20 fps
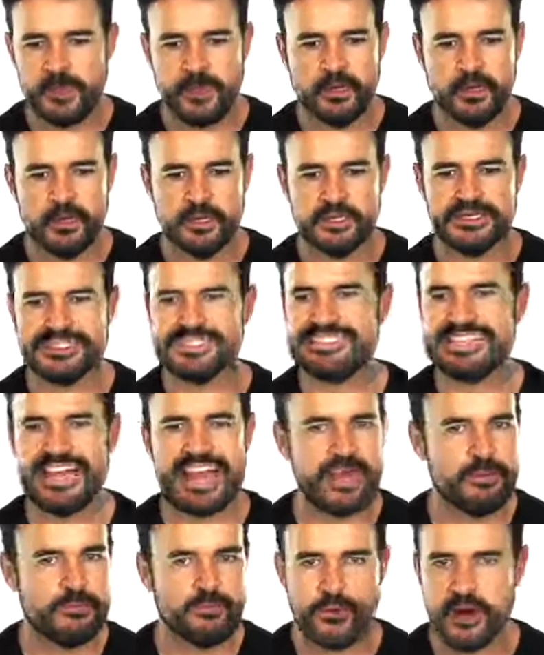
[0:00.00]

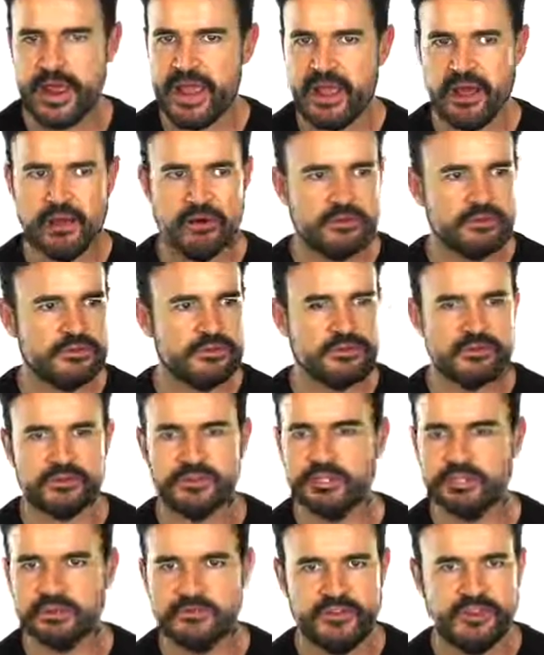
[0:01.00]
Dan Brown, you
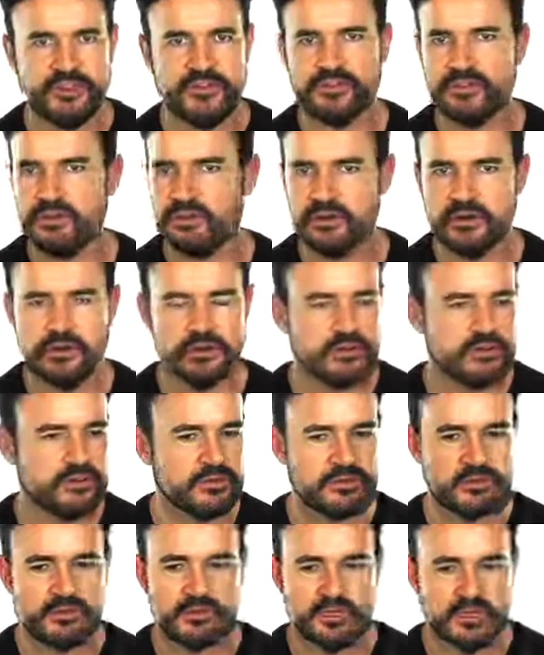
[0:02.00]
know, the Da Vinci Code
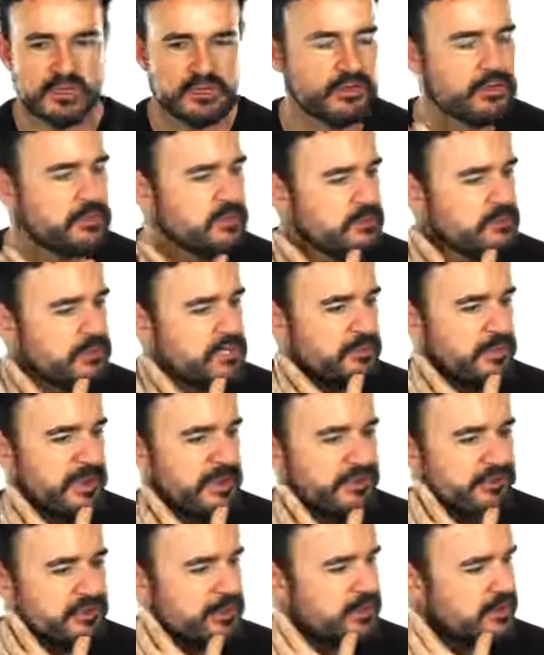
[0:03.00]
and
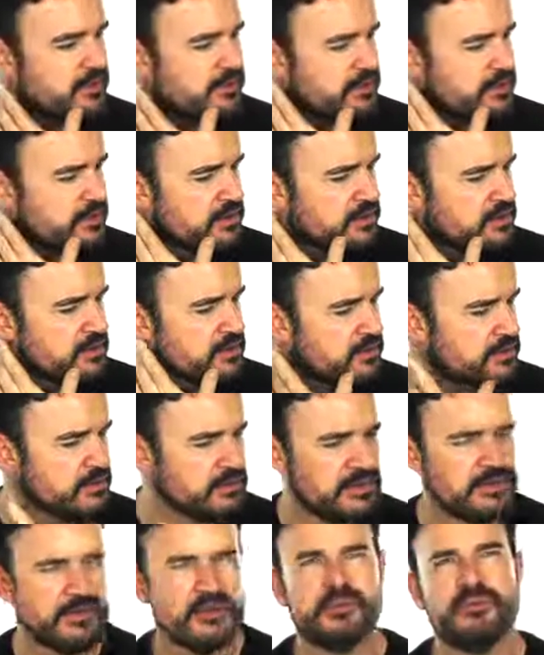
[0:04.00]
Demons and
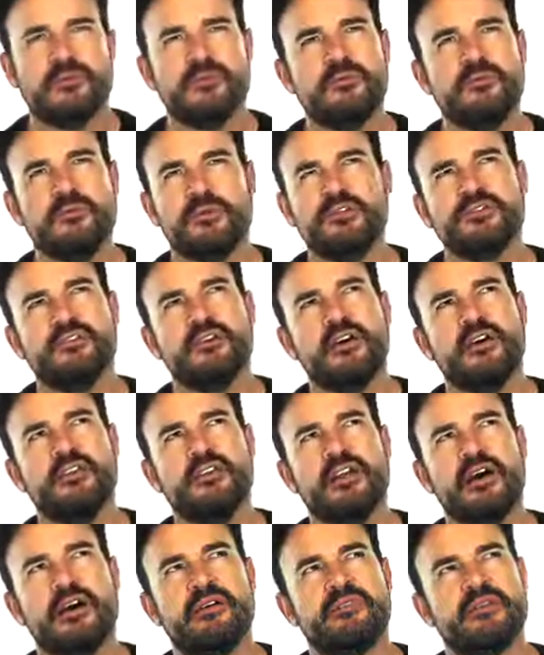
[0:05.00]
what is
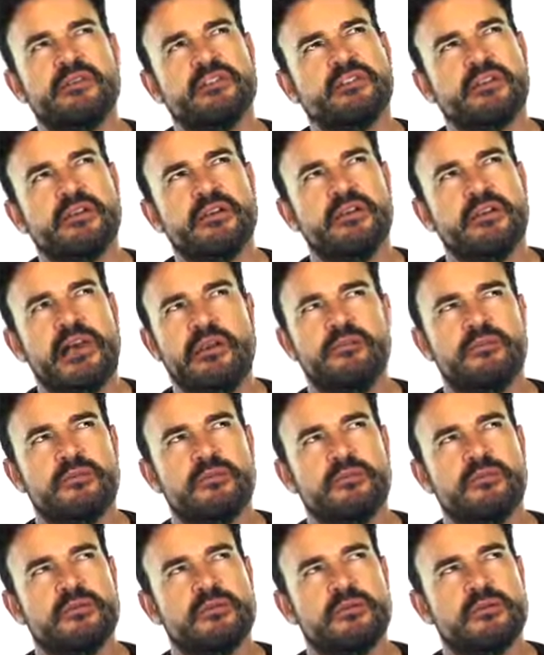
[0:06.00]
that? The second
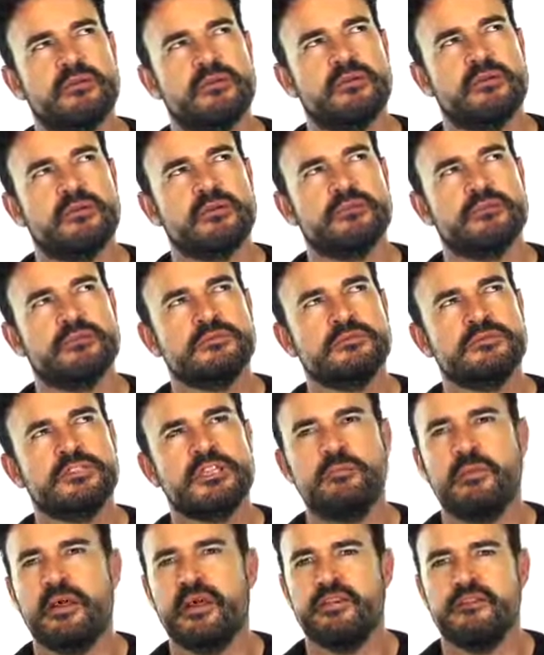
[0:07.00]
novel,
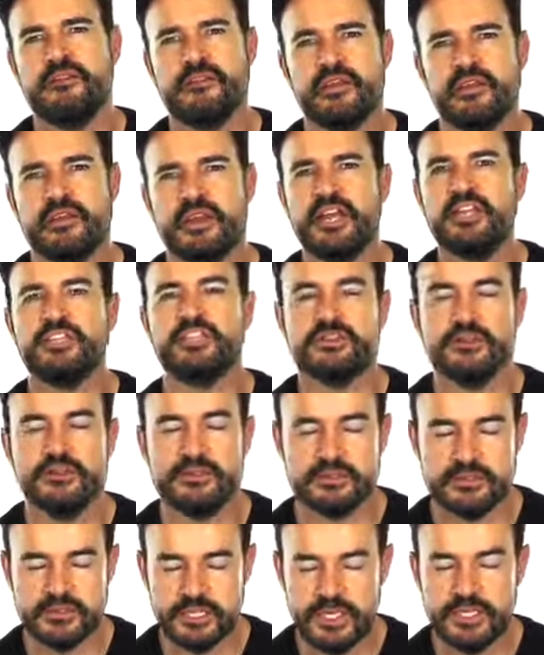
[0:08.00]
Demons and
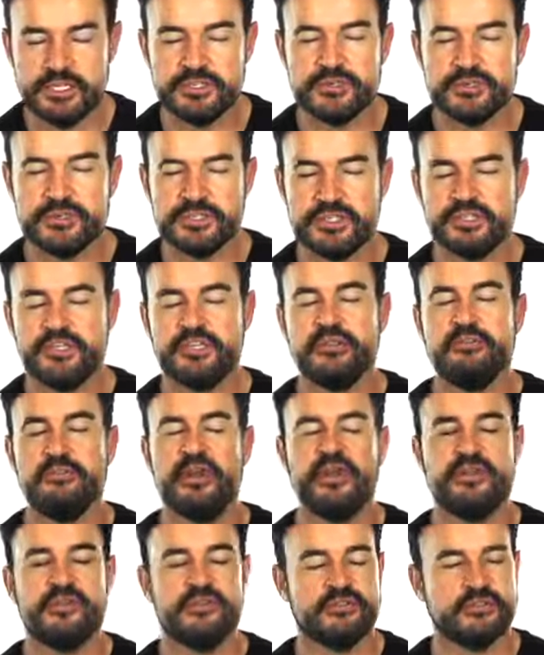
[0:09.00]
Angels and
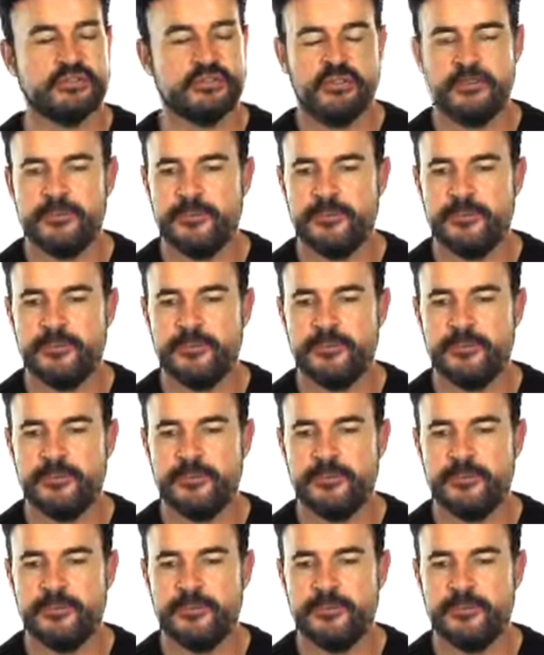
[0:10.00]
Demons,